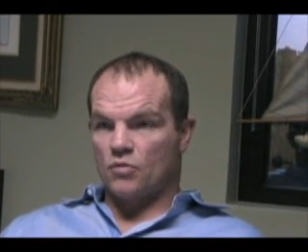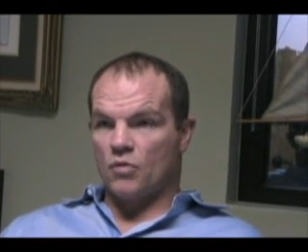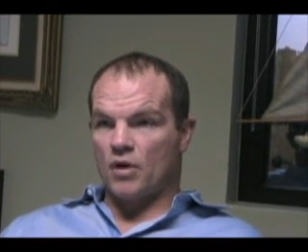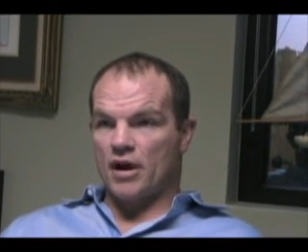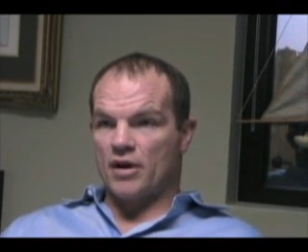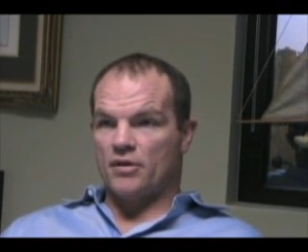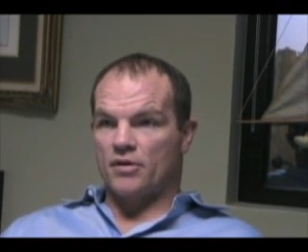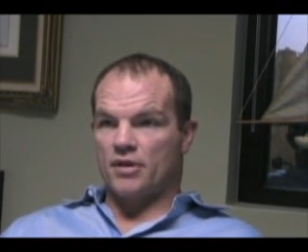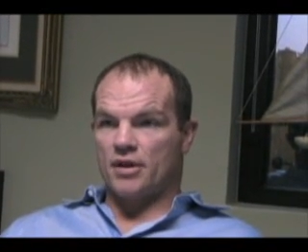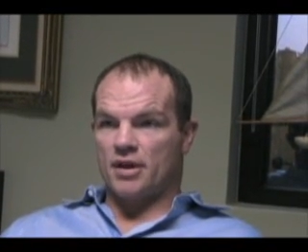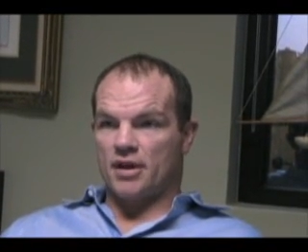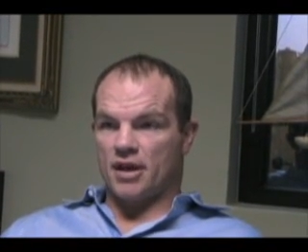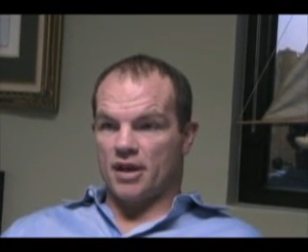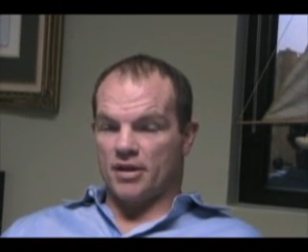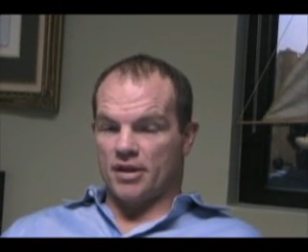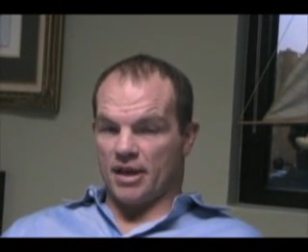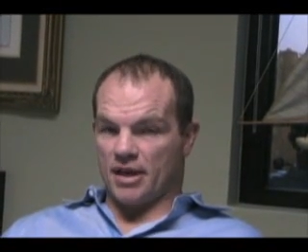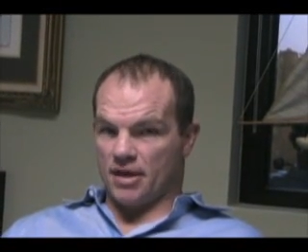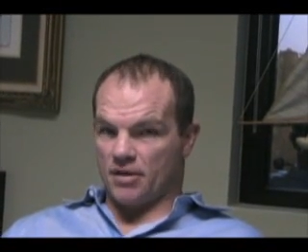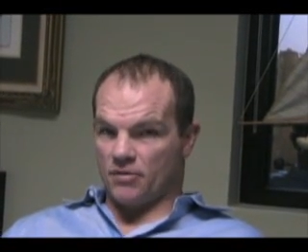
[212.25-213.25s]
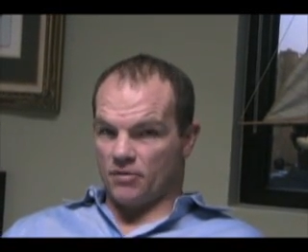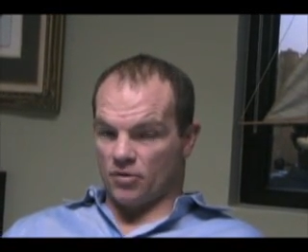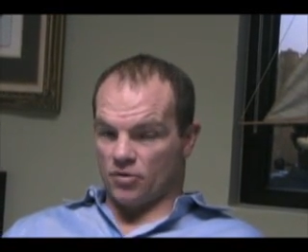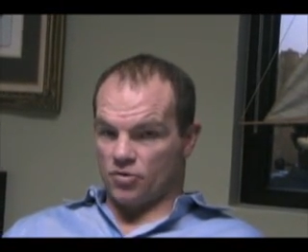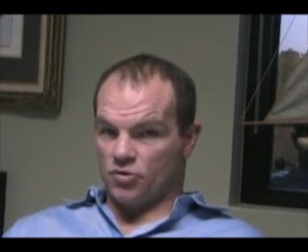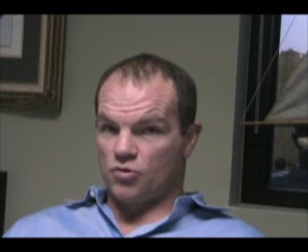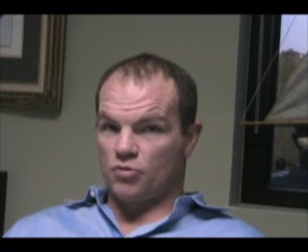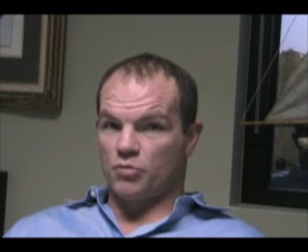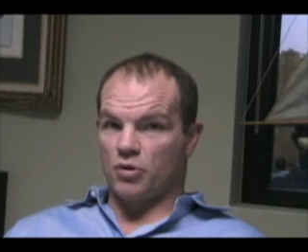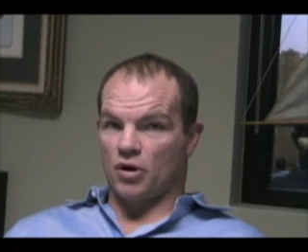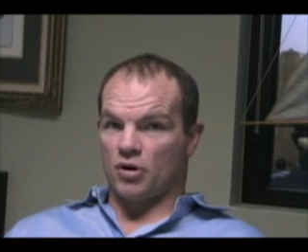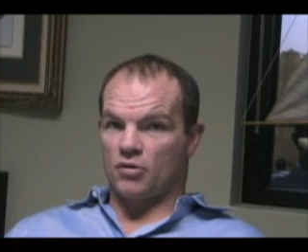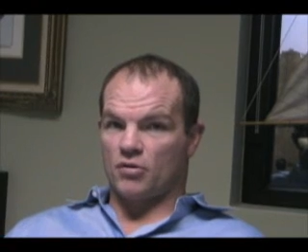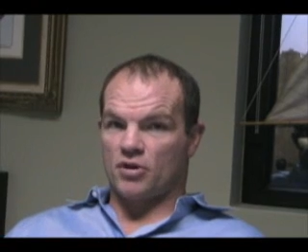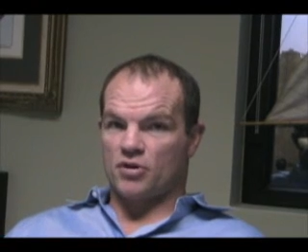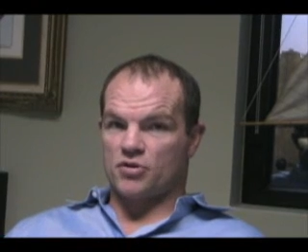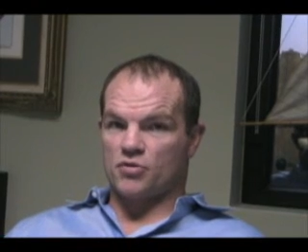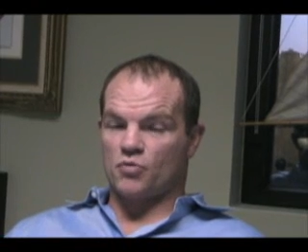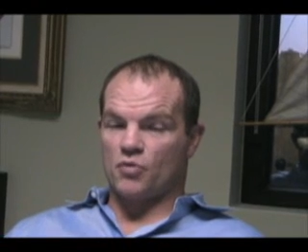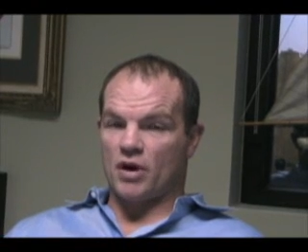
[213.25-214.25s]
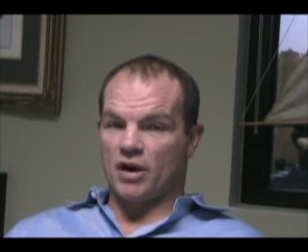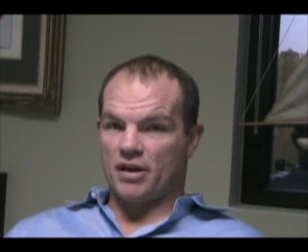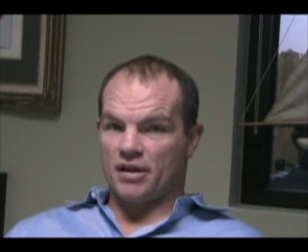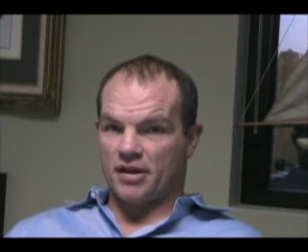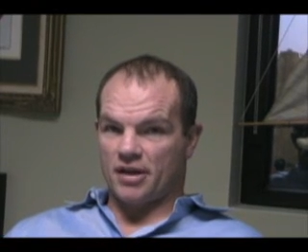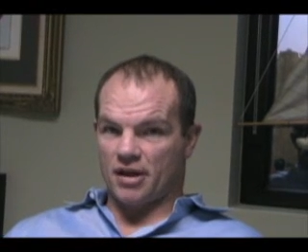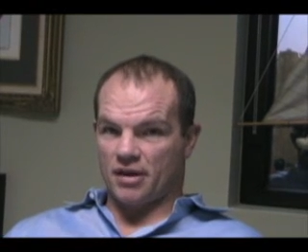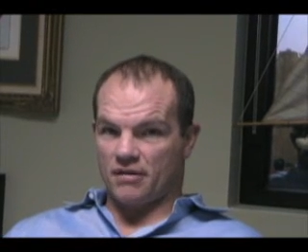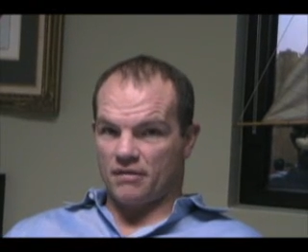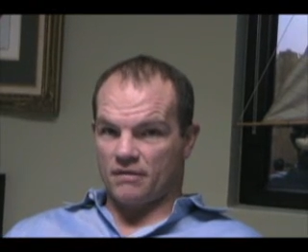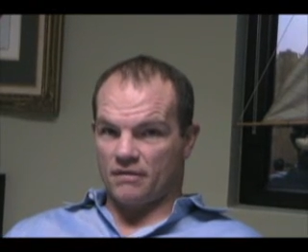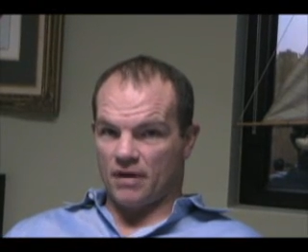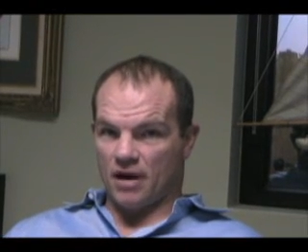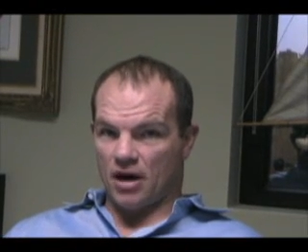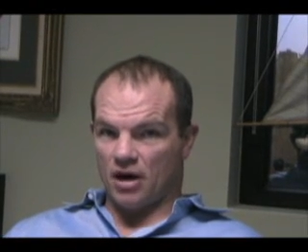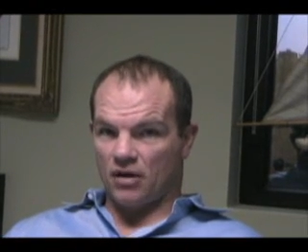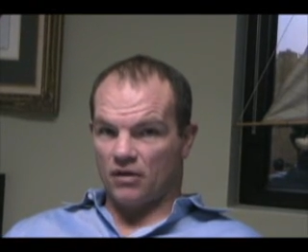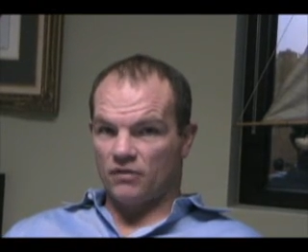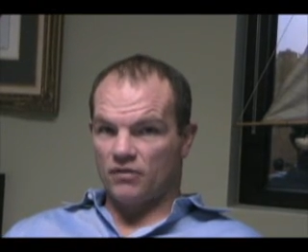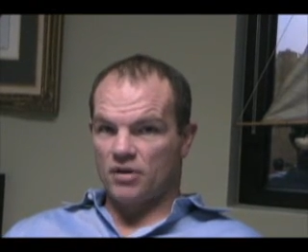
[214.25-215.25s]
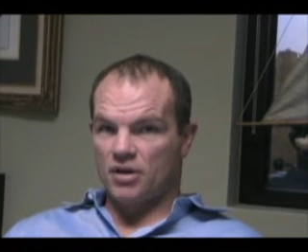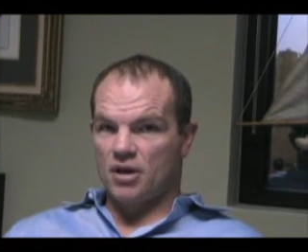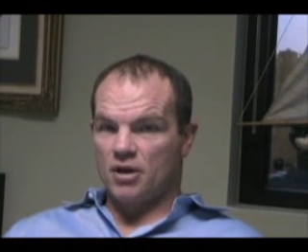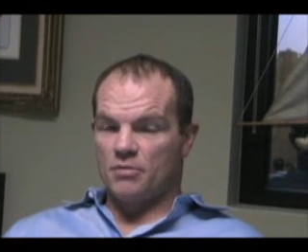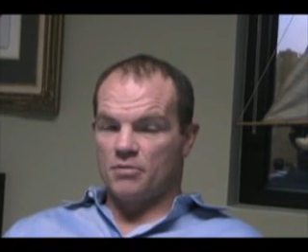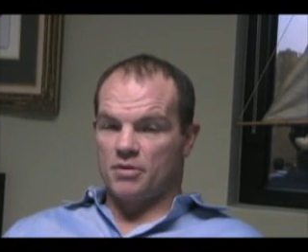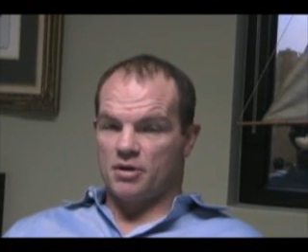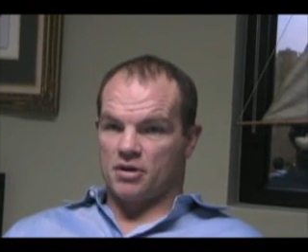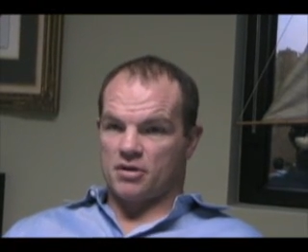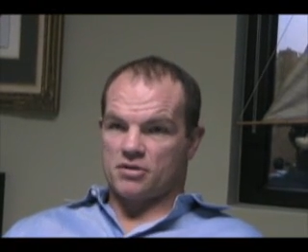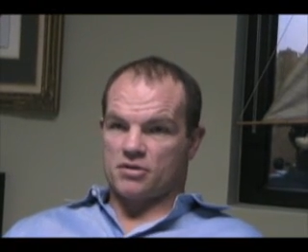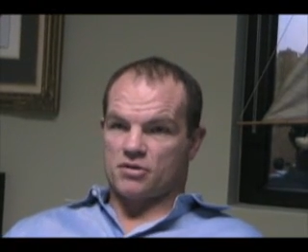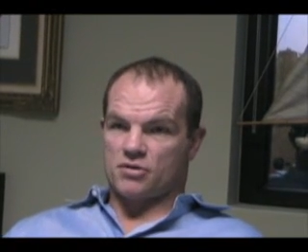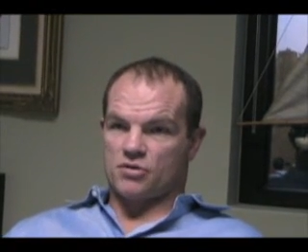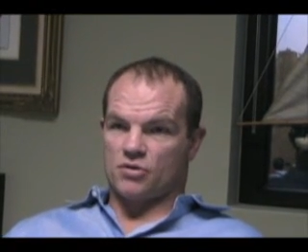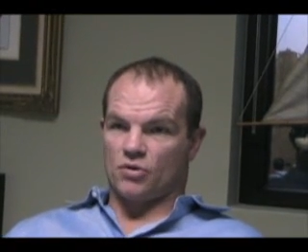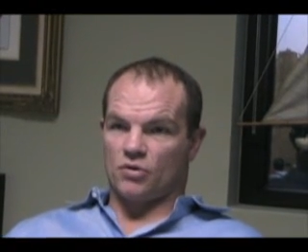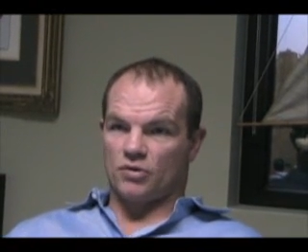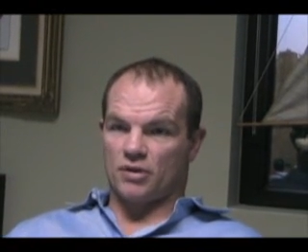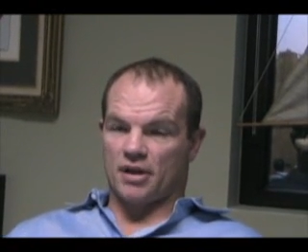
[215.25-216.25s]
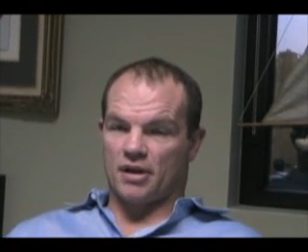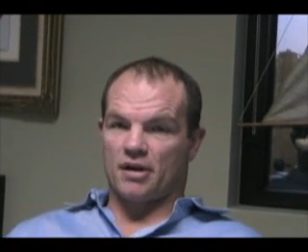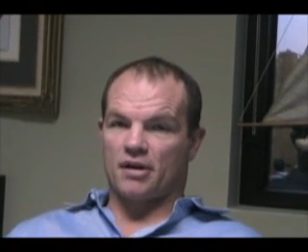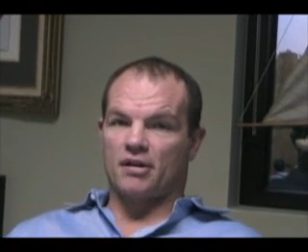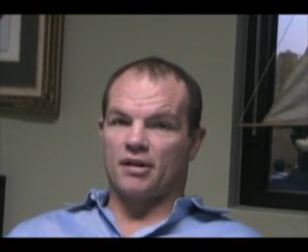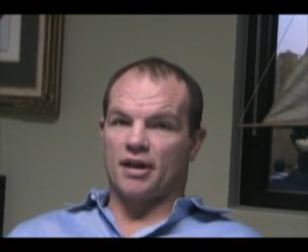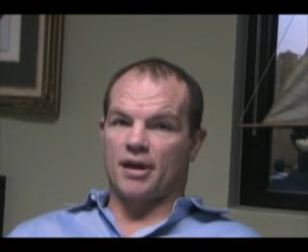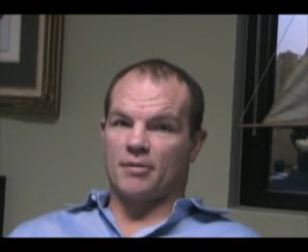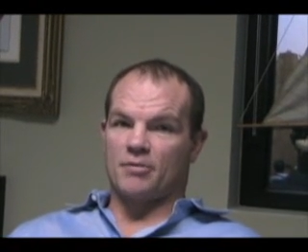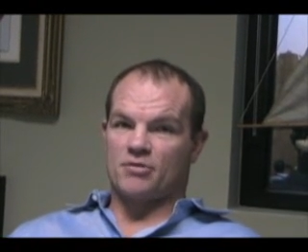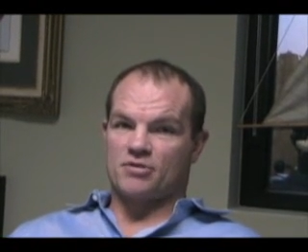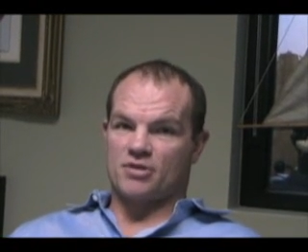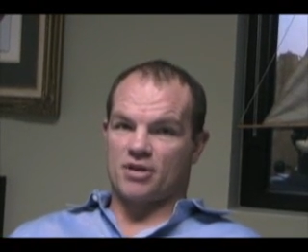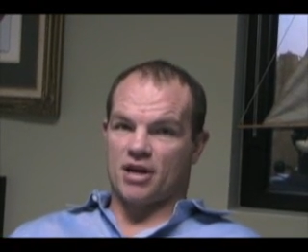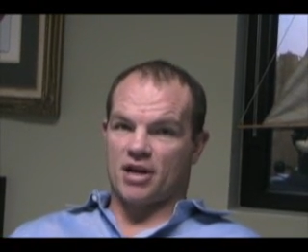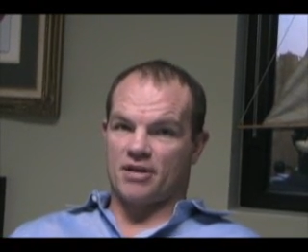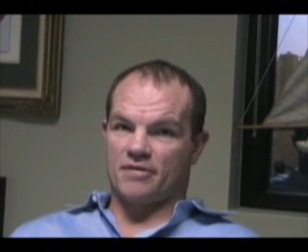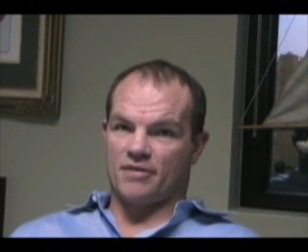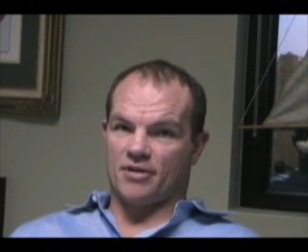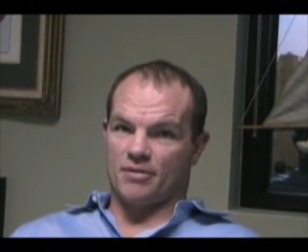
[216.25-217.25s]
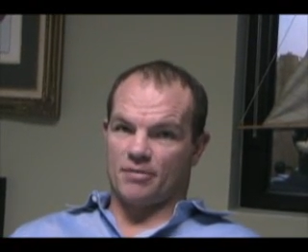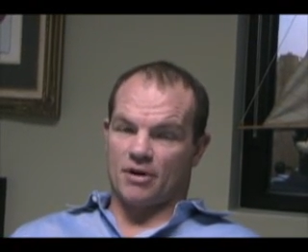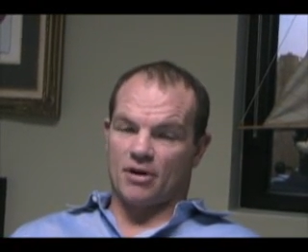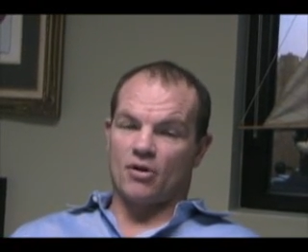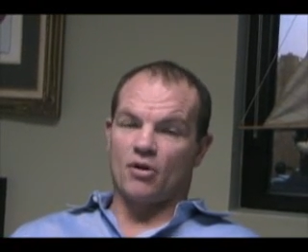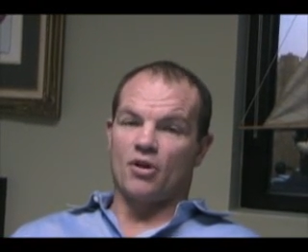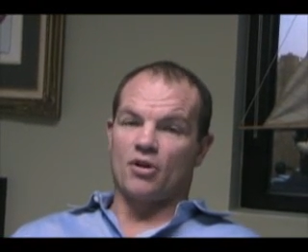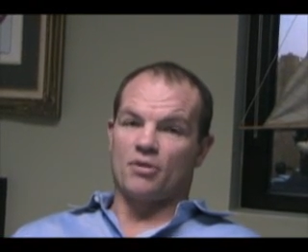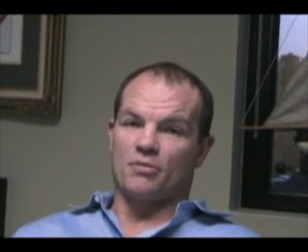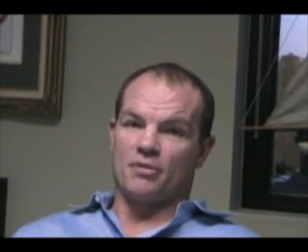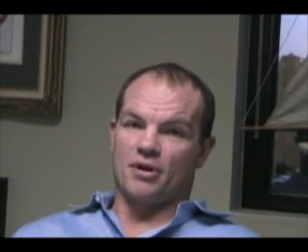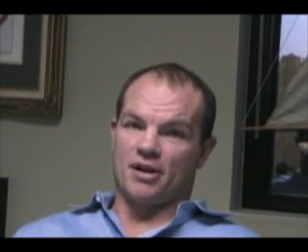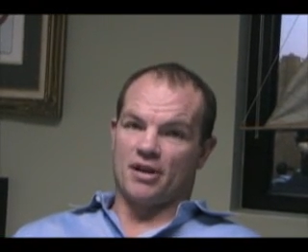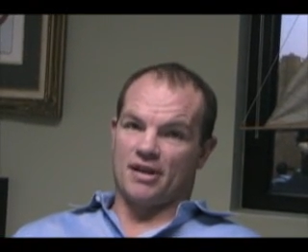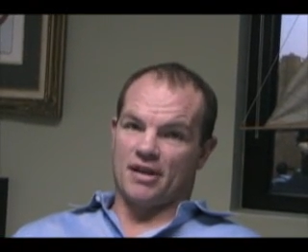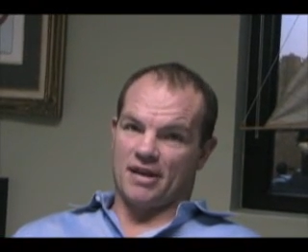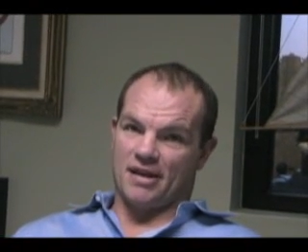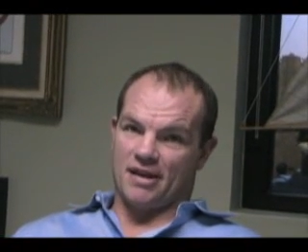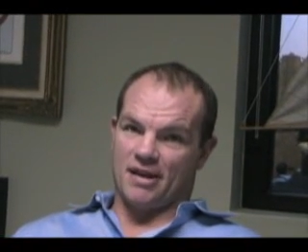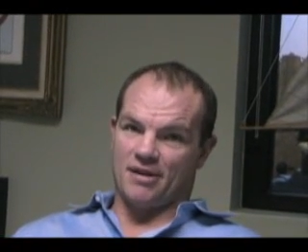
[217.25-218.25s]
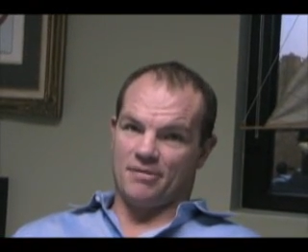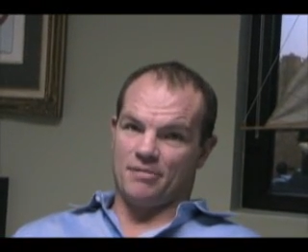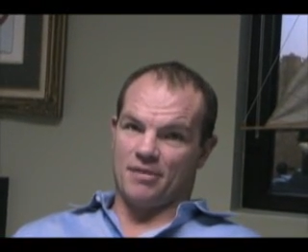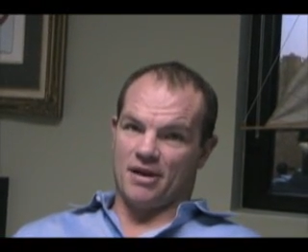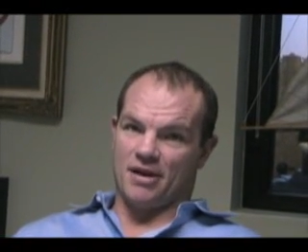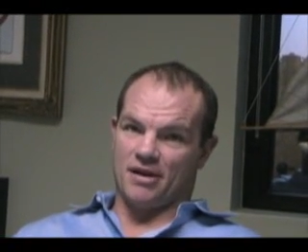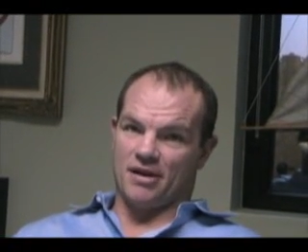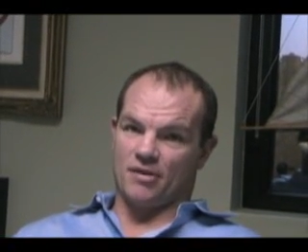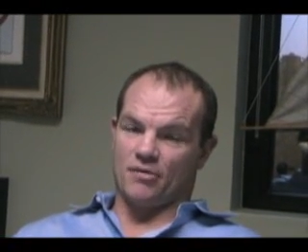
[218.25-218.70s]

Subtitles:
Why do two-part question. Why do they get involved? Because they're sold on the glamour side of it about all the money they can make.